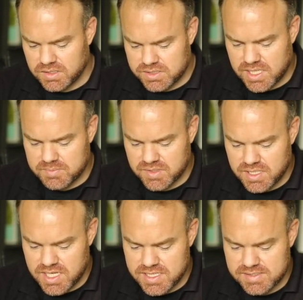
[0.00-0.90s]
chapter
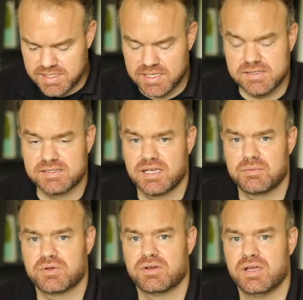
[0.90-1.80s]
9, 2
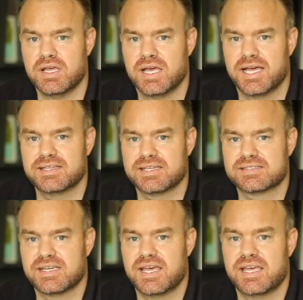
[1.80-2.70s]
Samuel, I'd like
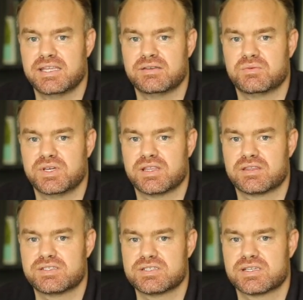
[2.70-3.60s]
to end with
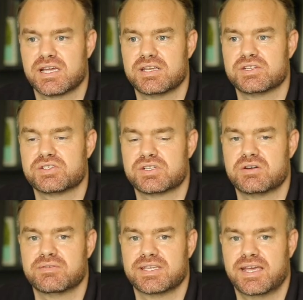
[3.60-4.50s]
just kind of
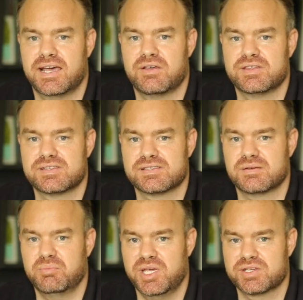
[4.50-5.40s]
showing how this is a
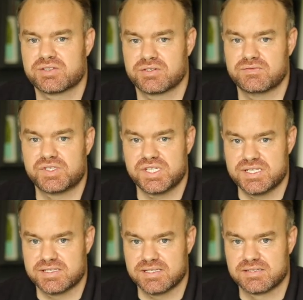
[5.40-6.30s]
picture of
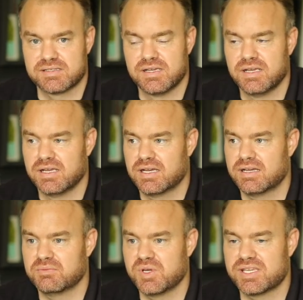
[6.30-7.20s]
Jesus.
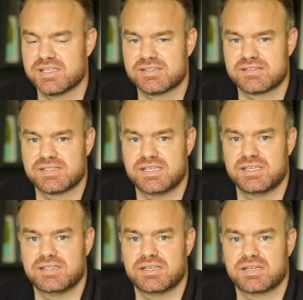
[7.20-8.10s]
Um, we can
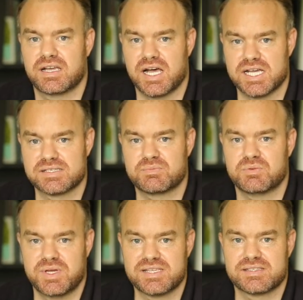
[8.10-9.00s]
see the gospel
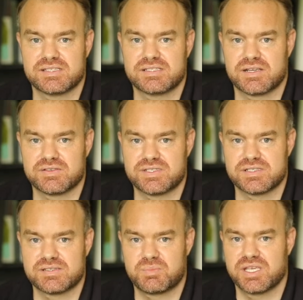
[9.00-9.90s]
message I was
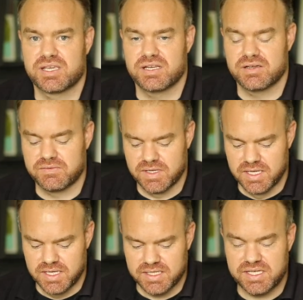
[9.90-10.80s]
just speaking of
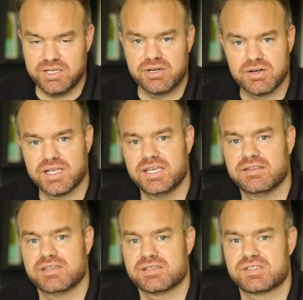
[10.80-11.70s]
here
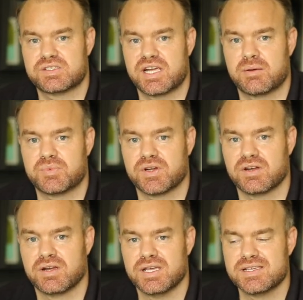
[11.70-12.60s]
in this
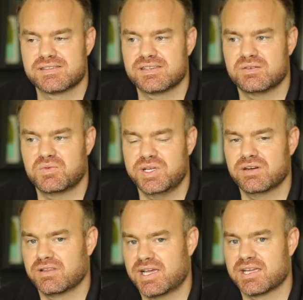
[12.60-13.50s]
chapter. See, we
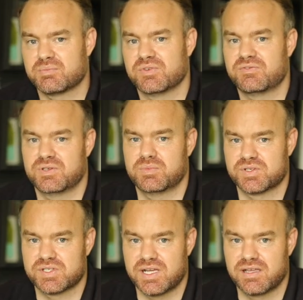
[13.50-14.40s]
are like
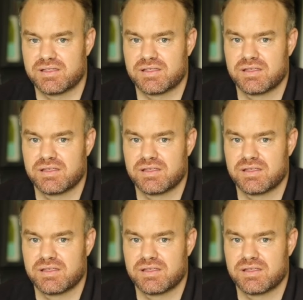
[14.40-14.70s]
Mephibosheth.